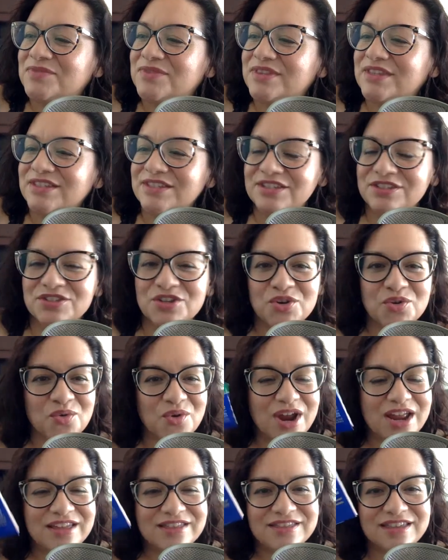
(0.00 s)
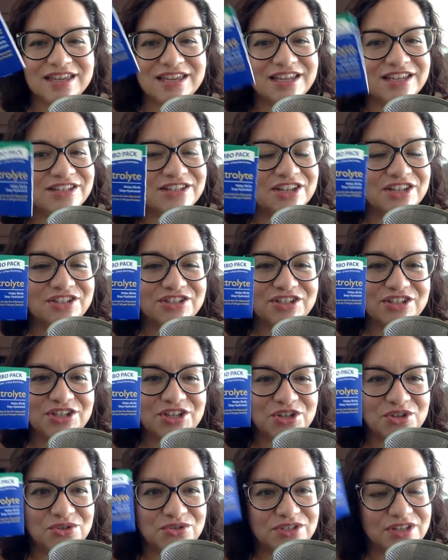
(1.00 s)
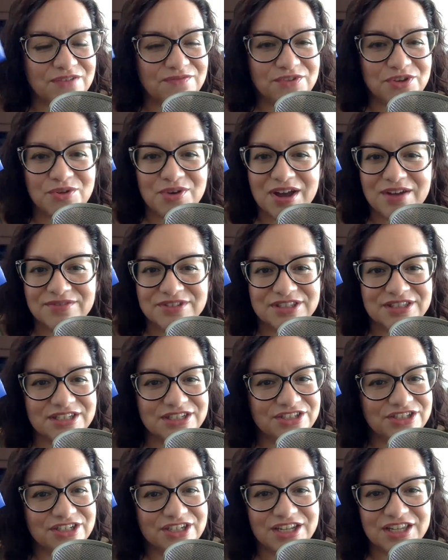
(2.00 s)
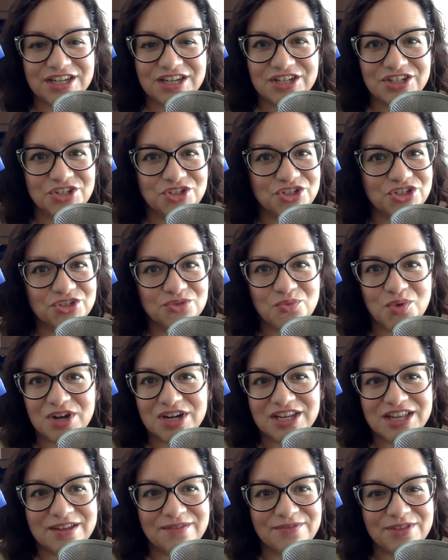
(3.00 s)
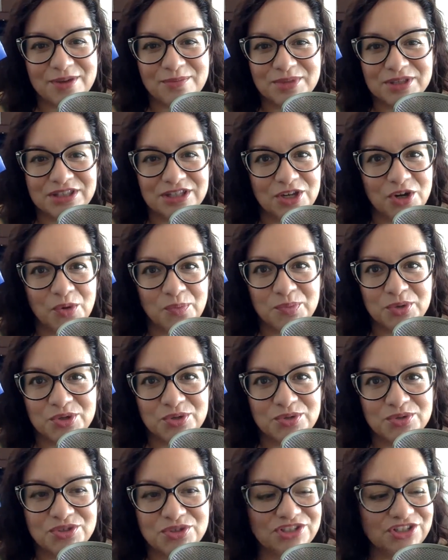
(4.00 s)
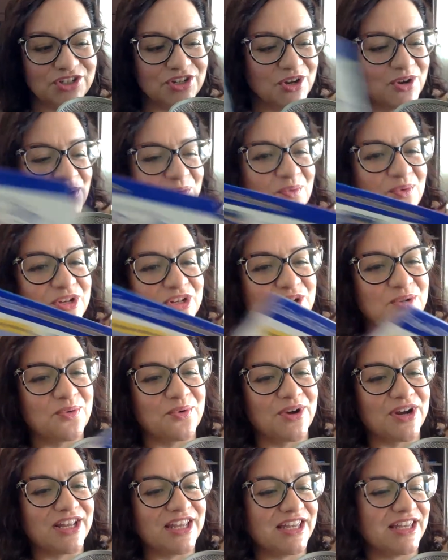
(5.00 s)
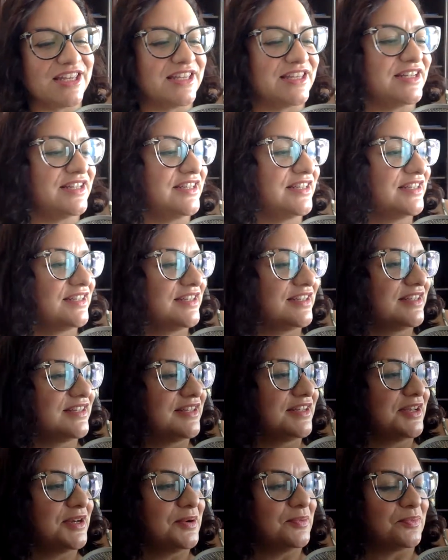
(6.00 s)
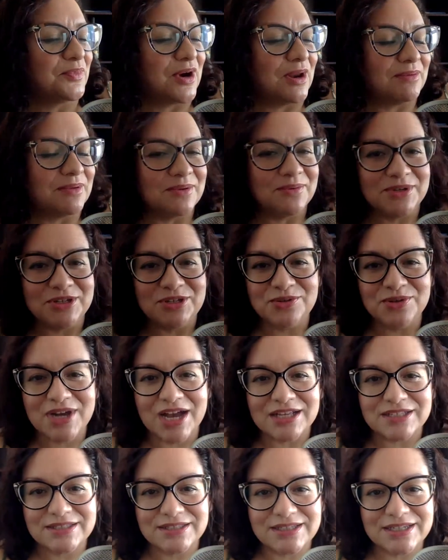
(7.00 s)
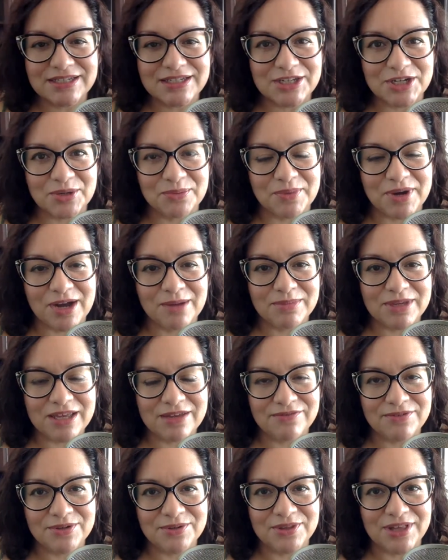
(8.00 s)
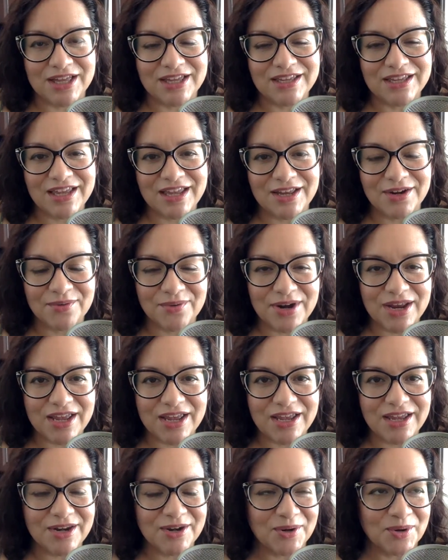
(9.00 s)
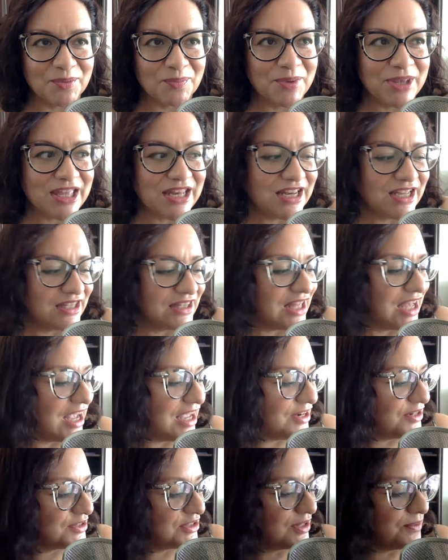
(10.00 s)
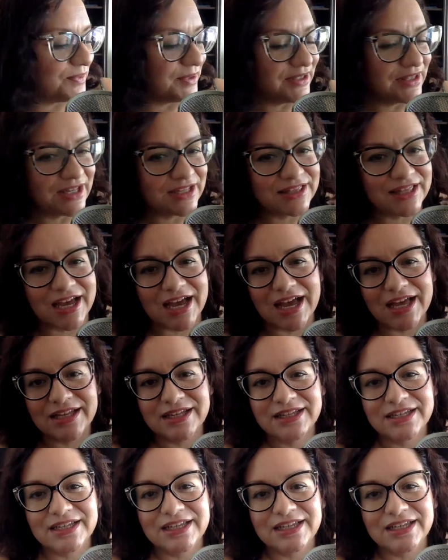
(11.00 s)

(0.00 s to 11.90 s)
This is a great thing to use if you have a sick chicken and you just want to give them a little boost. You know, when you were a kid, probably when you got sick, your mom gave you like Gatorade or Pedialyte or something like that.